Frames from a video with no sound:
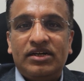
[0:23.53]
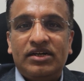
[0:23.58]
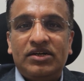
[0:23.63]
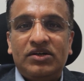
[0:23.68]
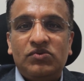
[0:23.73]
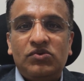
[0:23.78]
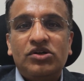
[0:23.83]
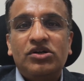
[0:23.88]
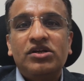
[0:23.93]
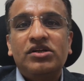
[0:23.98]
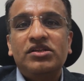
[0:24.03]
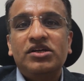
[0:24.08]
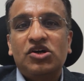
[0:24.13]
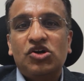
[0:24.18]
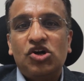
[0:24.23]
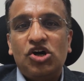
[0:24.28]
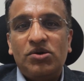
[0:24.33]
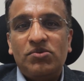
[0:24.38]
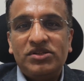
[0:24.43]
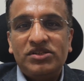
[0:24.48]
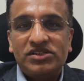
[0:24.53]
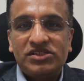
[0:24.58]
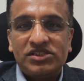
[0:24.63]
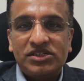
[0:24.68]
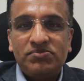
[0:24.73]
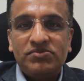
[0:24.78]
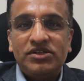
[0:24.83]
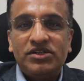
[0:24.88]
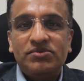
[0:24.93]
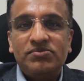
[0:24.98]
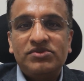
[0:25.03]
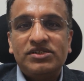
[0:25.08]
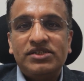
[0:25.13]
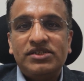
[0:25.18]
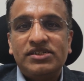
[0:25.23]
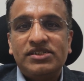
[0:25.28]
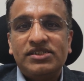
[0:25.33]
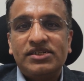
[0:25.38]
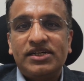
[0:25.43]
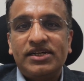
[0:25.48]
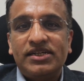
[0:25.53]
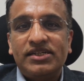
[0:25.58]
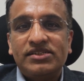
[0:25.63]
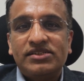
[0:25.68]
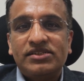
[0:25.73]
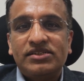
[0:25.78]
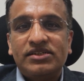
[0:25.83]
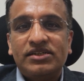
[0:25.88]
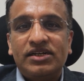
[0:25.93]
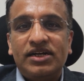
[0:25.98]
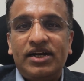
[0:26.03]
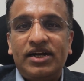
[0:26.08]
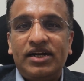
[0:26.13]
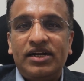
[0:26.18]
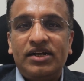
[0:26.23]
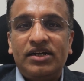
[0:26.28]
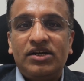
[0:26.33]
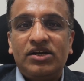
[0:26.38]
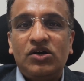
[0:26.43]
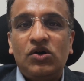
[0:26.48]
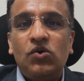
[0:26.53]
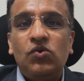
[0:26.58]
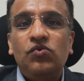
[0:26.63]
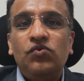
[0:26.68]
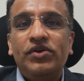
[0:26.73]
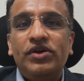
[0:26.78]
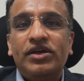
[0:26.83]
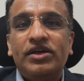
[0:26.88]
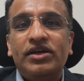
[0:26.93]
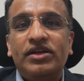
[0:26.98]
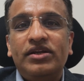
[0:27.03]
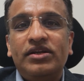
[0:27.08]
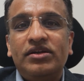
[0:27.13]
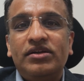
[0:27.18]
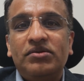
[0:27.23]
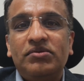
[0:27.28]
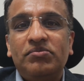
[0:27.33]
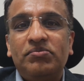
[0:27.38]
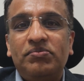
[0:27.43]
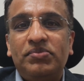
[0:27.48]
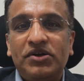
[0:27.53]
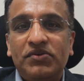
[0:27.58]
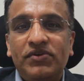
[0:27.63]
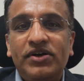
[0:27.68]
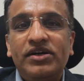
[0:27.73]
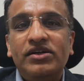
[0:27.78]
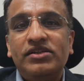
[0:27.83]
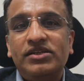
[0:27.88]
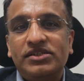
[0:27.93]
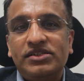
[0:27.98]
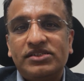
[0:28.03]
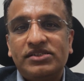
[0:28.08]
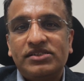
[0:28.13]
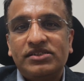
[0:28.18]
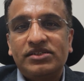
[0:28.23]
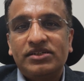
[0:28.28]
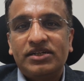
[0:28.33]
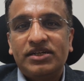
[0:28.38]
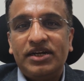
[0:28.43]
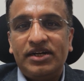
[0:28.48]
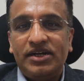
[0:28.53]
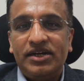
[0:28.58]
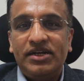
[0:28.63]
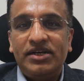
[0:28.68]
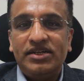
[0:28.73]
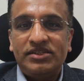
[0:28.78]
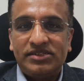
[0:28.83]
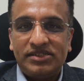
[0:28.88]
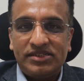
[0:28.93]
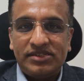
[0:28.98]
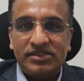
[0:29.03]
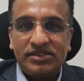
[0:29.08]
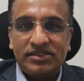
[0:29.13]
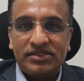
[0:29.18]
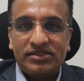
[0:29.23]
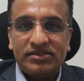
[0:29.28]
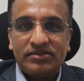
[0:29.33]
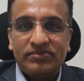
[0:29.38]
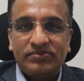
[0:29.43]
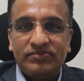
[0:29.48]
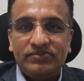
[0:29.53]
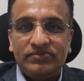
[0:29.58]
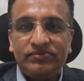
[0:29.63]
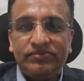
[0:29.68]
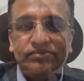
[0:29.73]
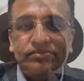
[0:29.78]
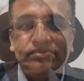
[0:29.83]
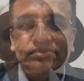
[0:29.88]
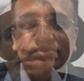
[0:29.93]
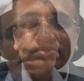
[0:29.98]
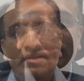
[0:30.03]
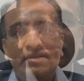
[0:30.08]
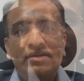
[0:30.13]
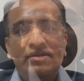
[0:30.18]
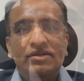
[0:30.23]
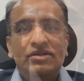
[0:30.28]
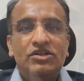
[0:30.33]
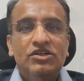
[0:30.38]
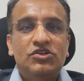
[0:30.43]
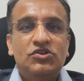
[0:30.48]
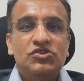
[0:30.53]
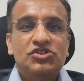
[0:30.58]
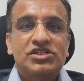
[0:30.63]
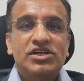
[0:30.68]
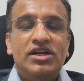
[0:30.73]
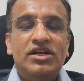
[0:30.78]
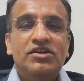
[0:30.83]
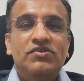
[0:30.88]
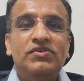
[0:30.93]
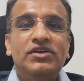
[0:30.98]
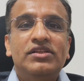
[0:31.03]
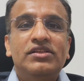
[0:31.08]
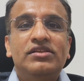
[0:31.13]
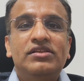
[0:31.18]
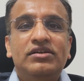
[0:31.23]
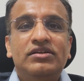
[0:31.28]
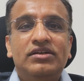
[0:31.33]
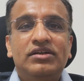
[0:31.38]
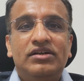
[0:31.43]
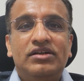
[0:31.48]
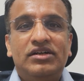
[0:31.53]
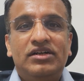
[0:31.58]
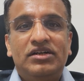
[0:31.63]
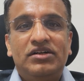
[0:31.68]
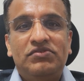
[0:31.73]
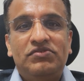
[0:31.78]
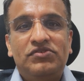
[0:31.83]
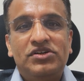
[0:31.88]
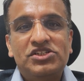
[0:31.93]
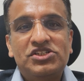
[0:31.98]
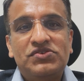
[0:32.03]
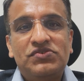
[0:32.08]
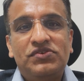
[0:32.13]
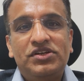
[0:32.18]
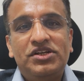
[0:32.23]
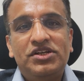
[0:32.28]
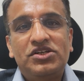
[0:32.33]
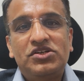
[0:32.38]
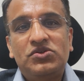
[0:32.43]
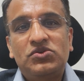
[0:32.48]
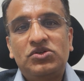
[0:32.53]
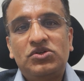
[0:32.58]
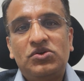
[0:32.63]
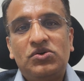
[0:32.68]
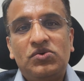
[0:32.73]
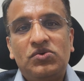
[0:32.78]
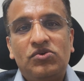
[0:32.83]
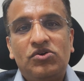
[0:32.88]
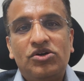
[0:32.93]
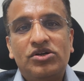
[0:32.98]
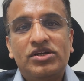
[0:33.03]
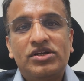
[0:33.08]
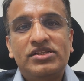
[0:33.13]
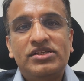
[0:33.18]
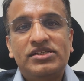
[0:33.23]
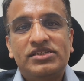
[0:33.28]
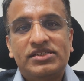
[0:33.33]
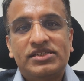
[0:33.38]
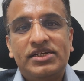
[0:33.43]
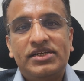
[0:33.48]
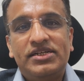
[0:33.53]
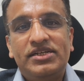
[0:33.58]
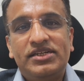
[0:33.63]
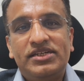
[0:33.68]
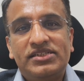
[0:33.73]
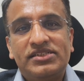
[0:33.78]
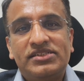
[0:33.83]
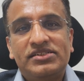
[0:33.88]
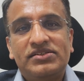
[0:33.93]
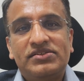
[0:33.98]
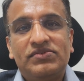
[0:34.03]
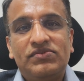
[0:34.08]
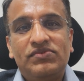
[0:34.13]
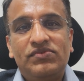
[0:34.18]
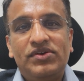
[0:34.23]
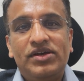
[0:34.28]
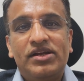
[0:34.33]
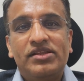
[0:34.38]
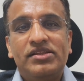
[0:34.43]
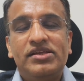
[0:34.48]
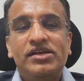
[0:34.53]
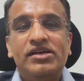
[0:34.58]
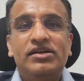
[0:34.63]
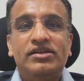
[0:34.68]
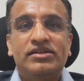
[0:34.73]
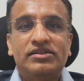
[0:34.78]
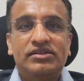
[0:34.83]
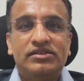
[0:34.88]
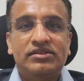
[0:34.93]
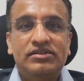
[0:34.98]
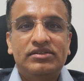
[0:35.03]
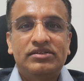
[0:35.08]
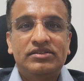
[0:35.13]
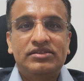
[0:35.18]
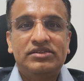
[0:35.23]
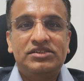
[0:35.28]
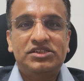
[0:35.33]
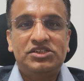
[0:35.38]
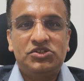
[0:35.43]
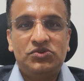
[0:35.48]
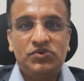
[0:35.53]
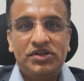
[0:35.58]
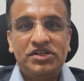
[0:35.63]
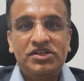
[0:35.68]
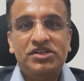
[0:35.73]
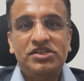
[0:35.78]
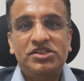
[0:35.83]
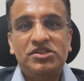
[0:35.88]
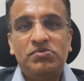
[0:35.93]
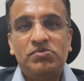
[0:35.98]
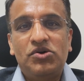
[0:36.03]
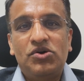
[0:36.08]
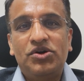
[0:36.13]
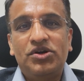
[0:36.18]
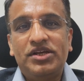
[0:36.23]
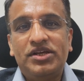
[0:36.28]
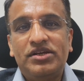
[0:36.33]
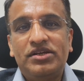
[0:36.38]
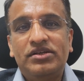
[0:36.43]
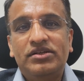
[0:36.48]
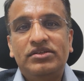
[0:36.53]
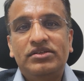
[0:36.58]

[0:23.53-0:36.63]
what are the common symptoms and signs, and how we can prevent these kidney diseases. To start with, first we need to know what are these kidneys, where they are situated in the body.